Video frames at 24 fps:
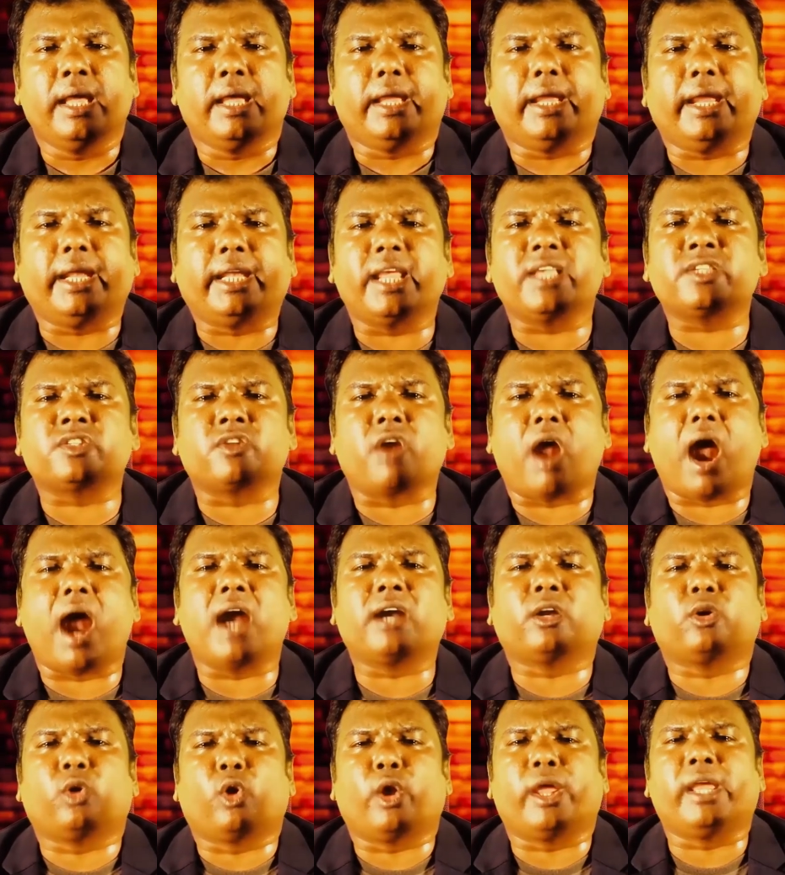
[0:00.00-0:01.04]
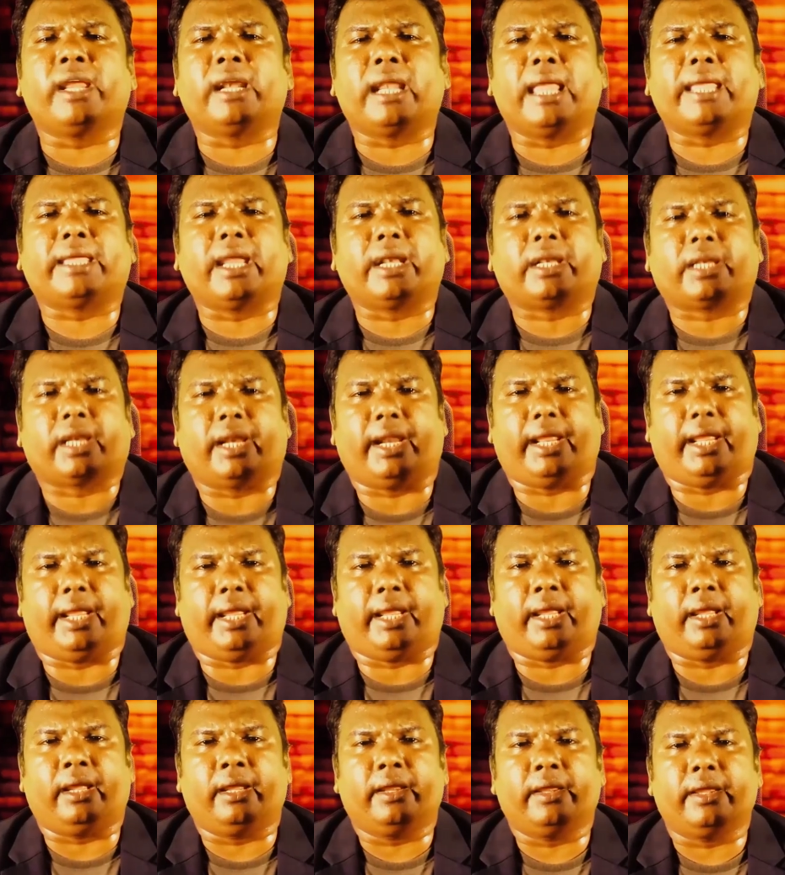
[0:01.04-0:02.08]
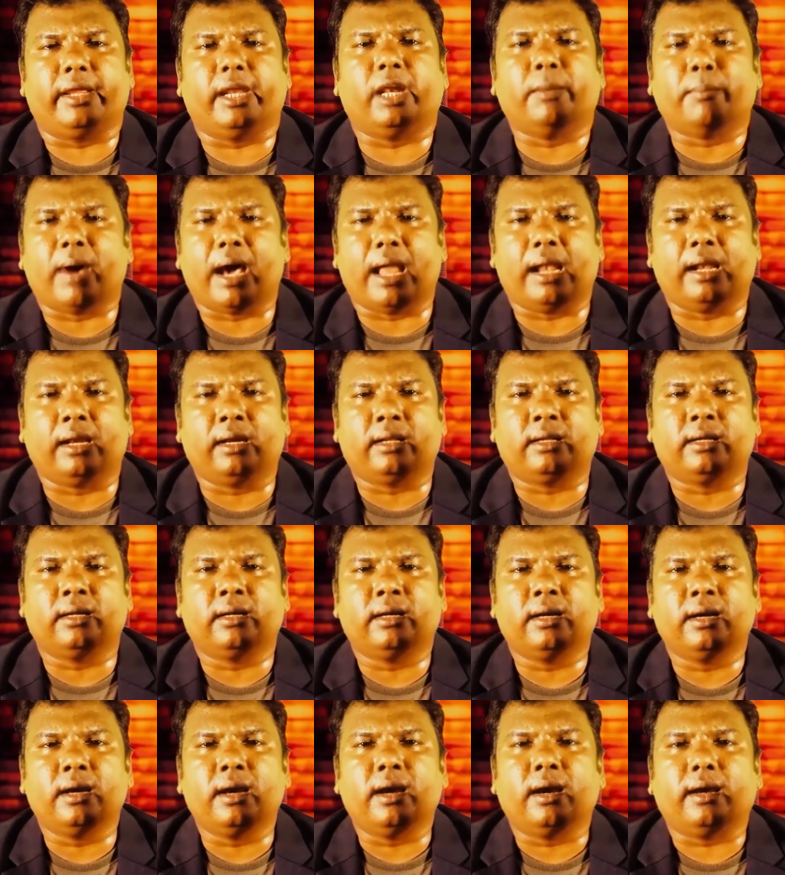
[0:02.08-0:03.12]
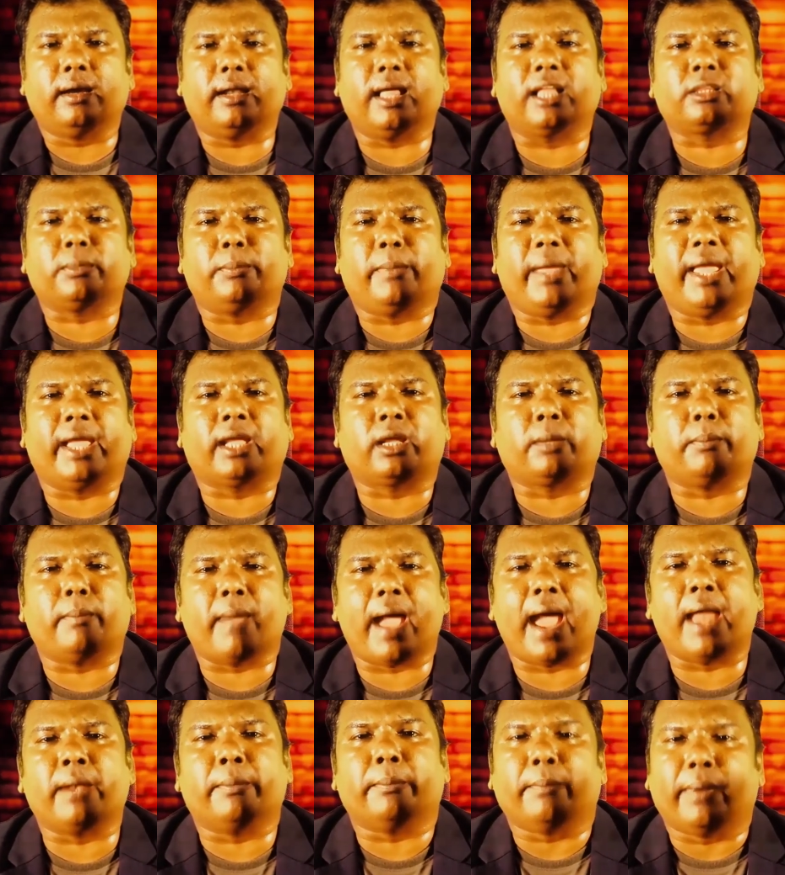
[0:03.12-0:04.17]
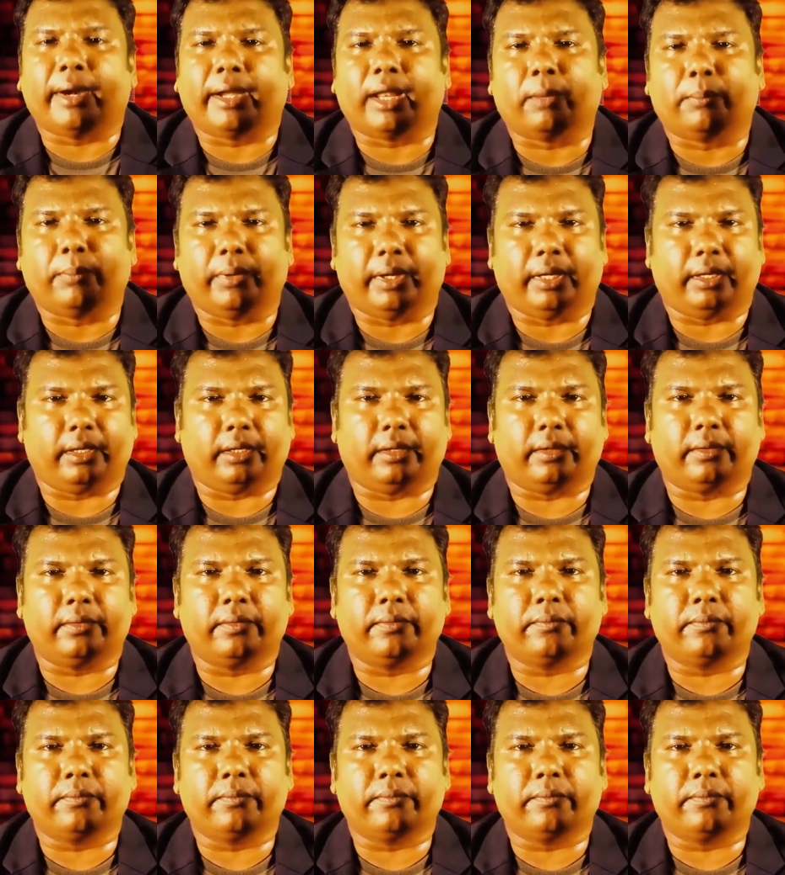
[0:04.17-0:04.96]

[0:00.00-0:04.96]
It is not growing like a tree in bulk that make man better be.